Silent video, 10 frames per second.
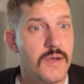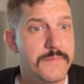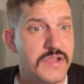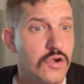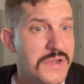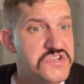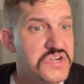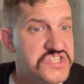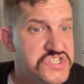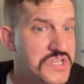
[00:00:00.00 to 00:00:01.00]

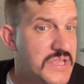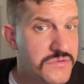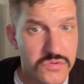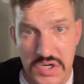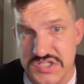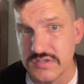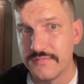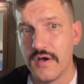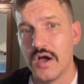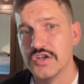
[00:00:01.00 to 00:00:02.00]
congratulations to Keelan
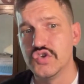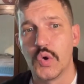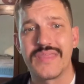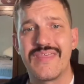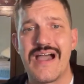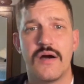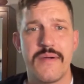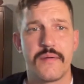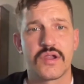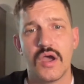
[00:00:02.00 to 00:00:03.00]
Russell joining the
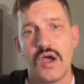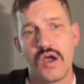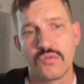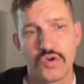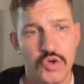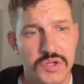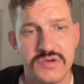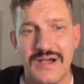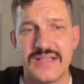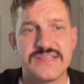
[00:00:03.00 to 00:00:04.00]
Alabama recruiting
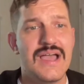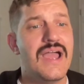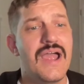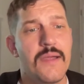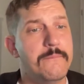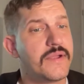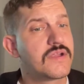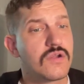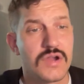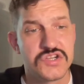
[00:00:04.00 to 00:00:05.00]
class, and big
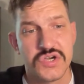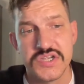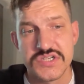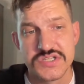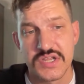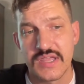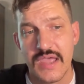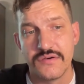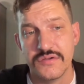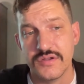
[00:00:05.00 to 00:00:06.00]
congratulations to
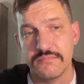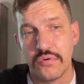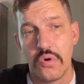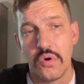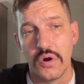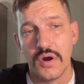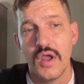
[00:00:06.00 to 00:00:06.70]
Kalen DeBoer